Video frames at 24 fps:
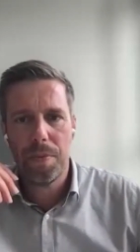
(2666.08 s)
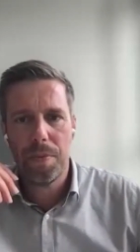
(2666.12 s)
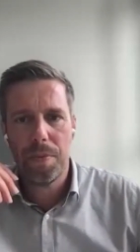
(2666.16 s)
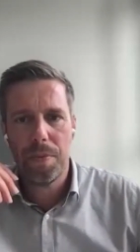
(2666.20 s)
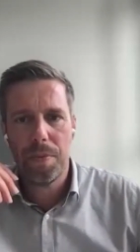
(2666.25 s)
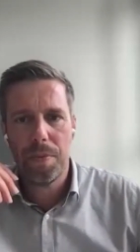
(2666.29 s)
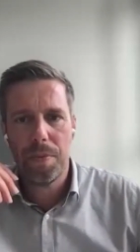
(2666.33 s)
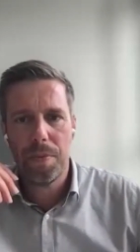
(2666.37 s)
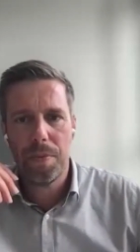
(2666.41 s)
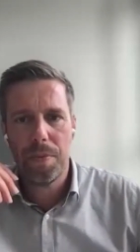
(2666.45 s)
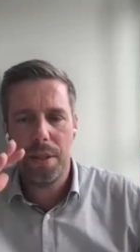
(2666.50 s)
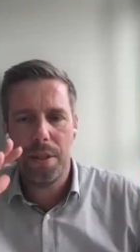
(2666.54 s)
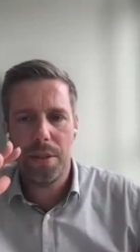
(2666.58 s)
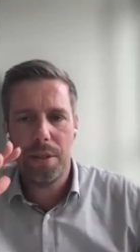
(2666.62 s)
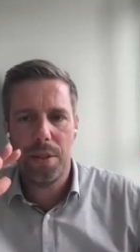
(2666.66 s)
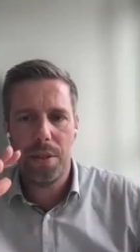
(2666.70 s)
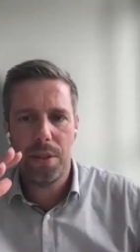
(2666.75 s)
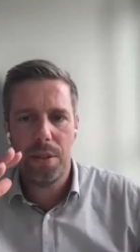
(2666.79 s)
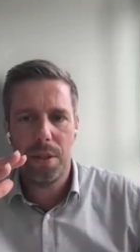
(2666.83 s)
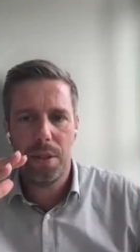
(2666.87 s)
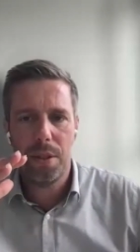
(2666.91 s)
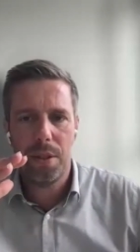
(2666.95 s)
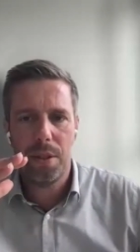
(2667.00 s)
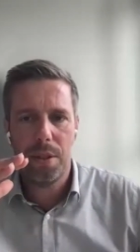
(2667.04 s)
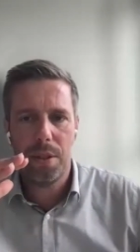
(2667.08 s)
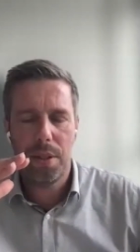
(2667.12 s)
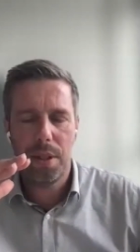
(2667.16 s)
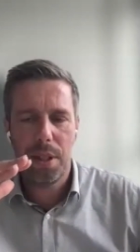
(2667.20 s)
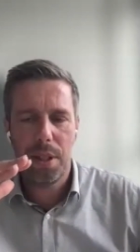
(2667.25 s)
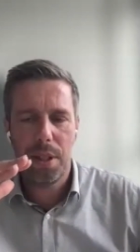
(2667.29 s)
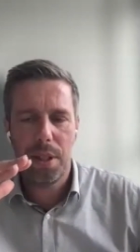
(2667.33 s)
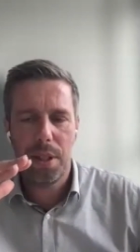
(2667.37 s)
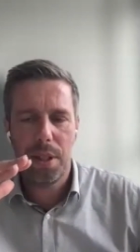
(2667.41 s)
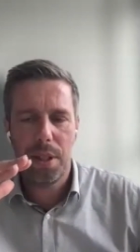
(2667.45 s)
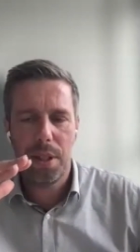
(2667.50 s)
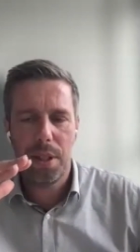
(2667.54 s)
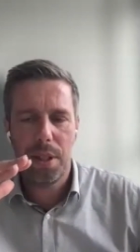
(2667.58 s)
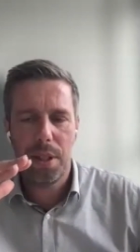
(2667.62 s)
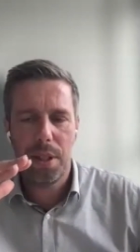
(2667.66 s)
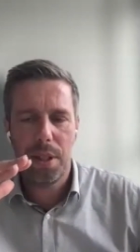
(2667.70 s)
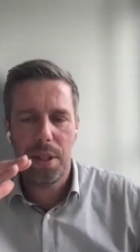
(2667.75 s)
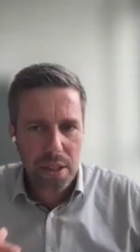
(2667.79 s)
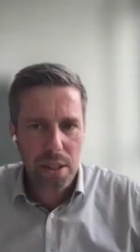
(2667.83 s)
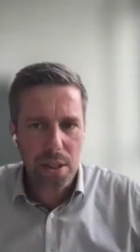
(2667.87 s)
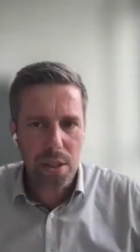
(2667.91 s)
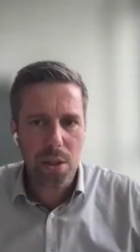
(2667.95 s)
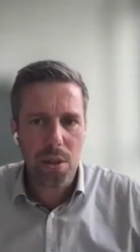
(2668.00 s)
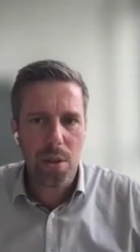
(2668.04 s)
then the type
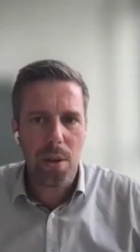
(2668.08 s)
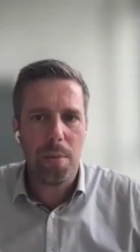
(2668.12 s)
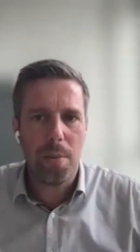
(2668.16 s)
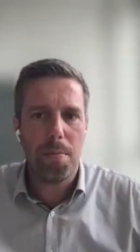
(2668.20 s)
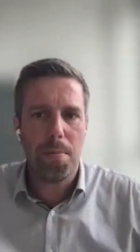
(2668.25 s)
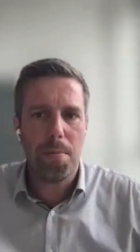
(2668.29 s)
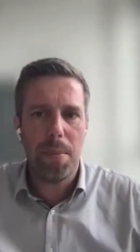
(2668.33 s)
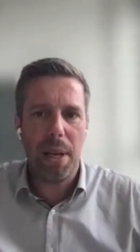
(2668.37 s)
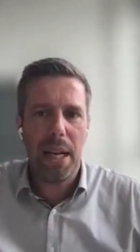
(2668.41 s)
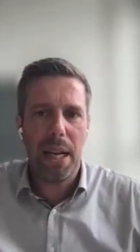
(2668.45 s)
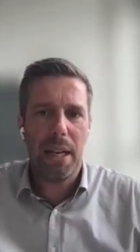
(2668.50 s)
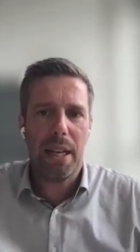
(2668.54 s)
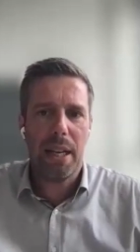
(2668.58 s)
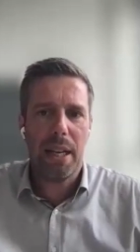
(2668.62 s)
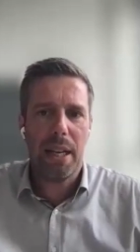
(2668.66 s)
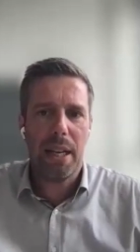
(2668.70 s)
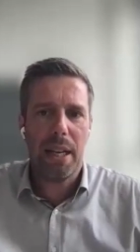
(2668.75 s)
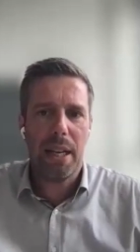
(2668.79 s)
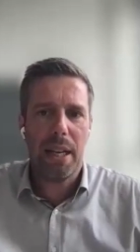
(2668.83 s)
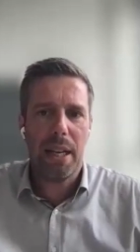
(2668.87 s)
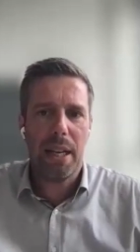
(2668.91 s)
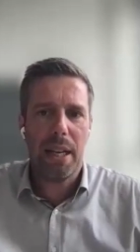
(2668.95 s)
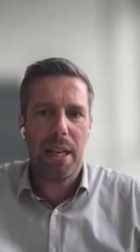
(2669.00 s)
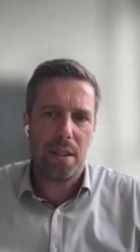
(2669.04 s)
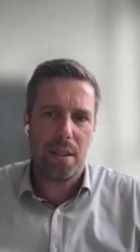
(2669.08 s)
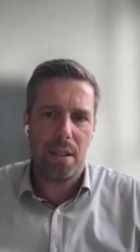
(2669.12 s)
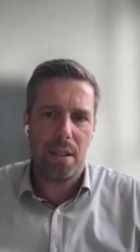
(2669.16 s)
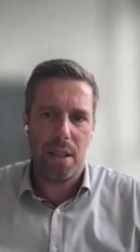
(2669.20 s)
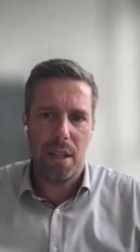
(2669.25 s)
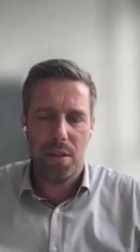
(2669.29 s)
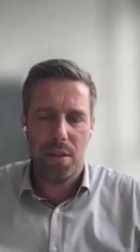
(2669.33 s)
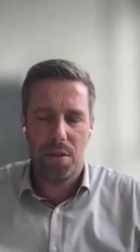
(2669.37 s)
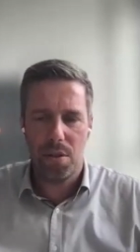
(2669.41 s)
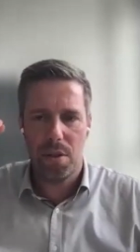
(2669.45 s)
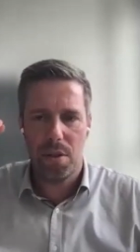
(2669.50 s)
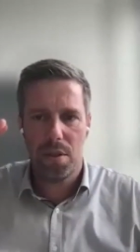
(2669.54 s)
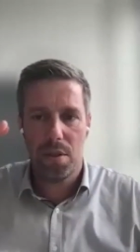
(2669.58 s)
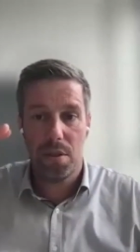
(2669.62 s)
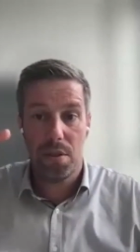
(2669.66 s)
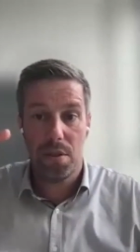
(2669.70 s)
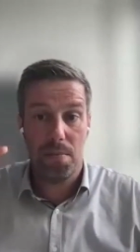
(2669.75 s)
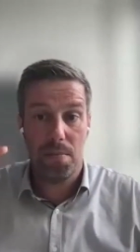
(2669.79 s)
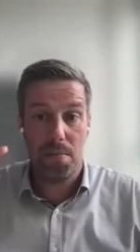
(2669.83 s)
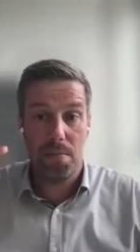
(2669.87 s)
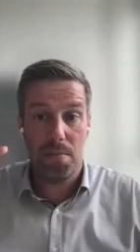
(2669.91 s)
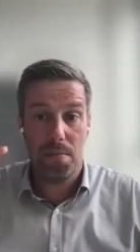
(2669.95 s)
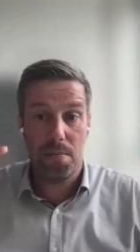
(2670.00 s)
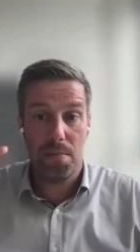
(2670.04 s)
2Xs come back, and that
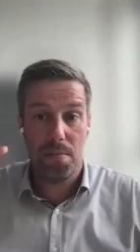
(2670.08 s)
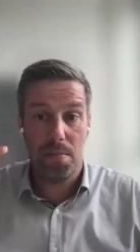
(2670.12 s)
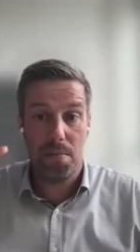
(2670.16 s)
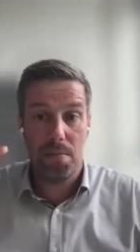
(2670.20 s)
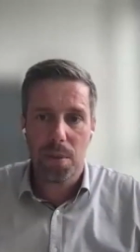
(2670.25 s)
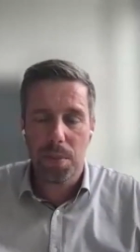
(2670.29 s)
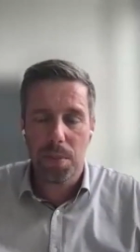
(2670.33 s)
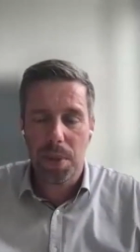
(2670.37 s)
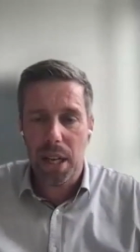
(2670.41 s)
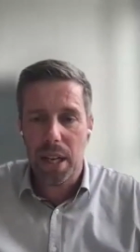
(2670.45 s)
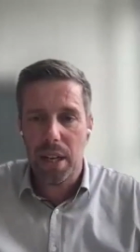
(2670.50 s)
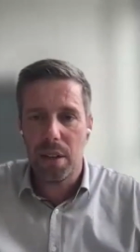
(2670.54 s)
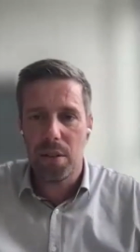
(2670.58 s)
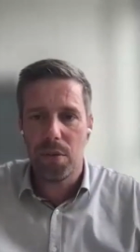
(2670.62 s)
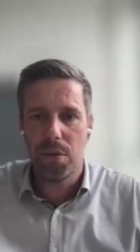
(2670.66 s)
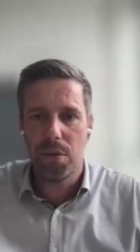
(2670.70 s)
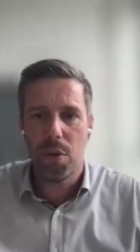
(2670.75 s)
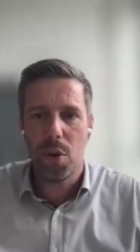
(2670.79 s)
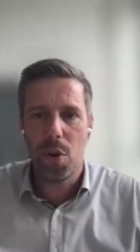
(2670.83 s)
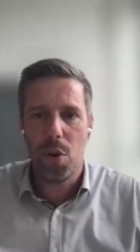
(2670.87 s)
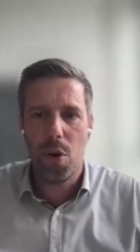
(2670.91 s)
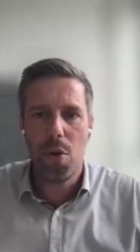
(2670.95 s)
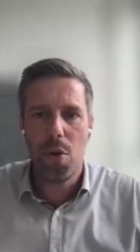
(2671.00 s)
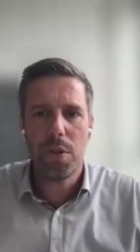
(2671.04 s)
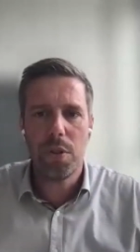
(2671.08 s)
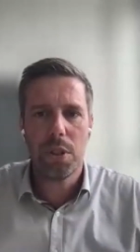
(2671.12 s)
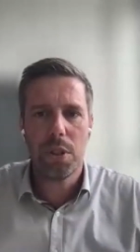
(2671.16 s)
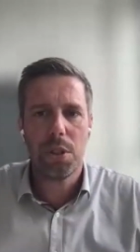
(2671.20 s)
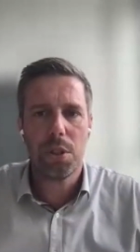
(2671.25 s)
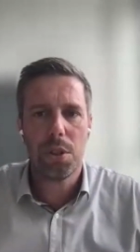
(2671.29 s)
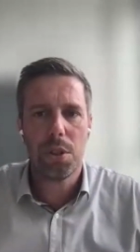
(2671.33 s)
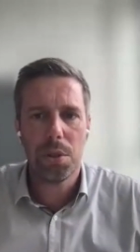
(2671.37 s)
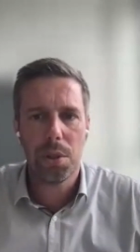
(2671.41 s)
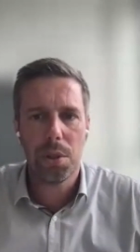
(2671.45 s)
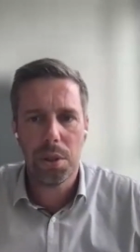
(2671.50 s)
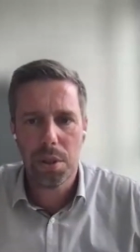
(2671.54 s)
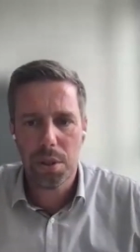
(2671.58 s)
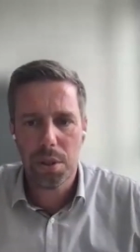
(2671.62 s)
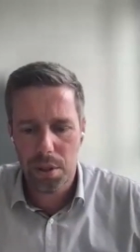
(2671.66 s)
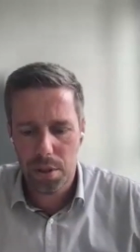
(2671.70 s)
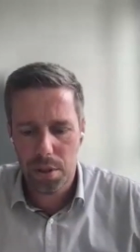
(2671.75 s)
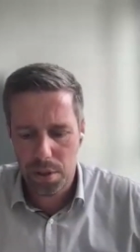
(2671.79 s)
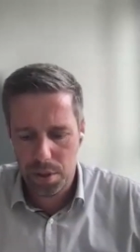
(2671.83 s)
there's even some kind of overshoot